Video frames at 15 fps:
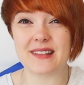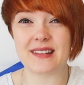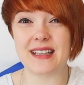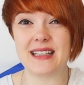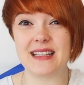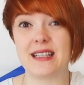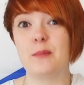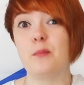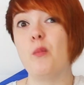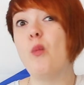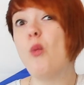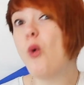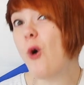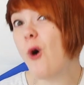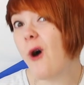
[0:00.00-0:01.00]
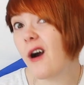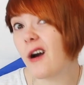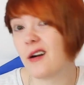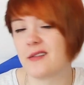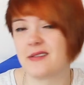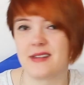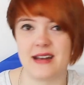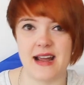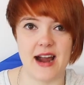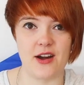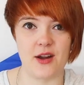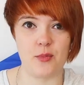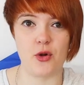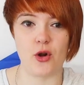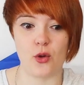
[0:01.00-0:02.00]
slightly more than
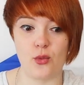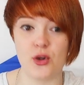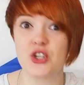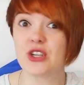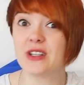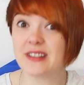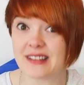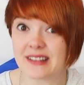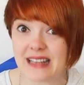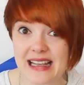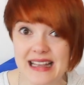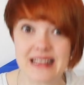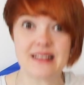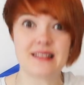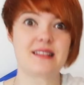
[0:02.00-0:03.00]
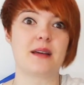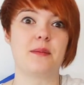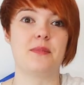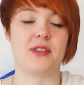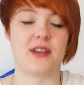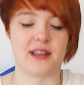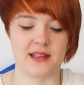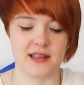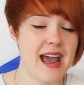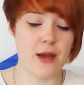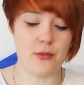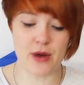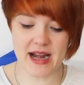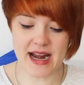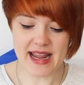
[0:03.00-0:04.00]
Harry Potter, which is saying something.
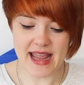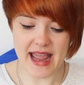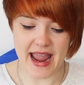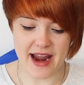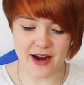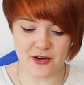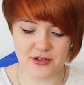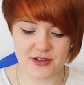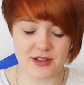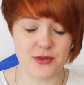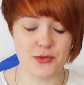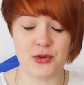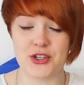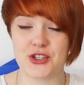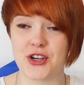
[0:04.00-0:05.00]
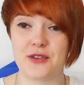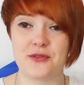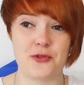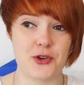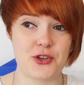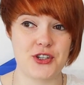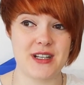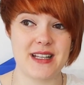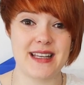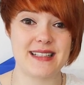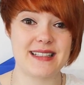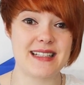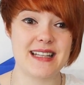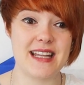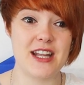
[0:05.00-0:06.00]
And when I heard, which unfortunately
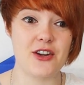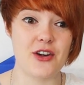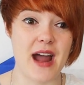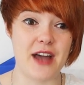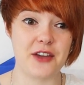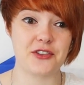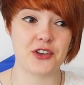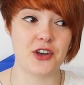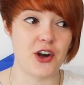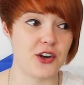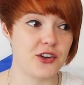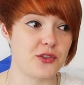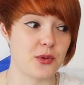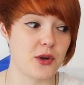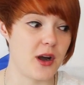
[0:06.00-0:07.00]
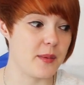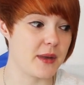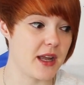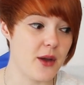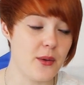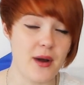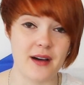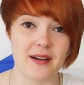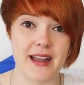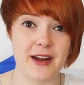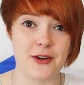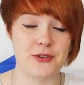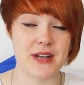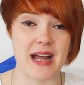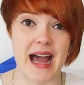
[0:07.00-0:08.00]
I didn't hear as the cards were coming out, I
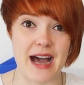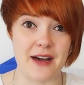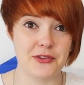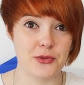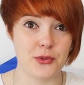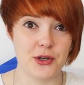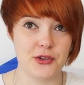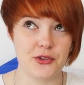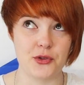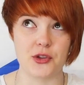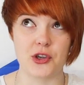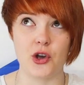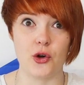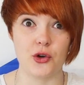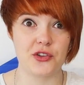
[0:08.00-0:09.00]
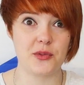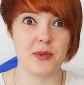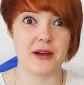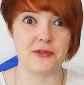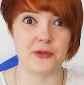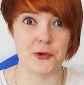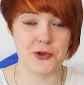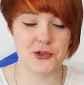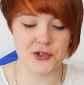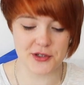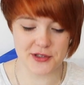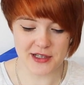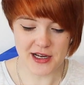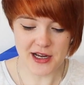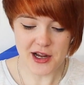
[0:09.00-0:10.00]
heard afterwards, so they cost me a
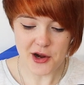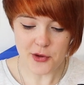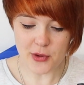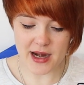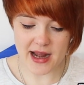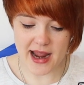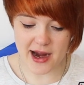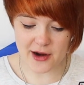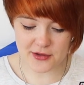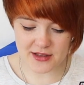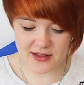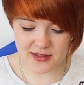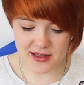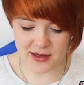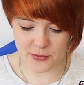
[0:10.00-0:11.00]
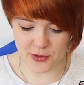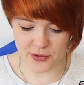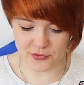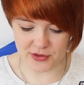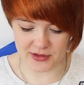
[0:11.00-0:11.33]
fortune. When I heard that they were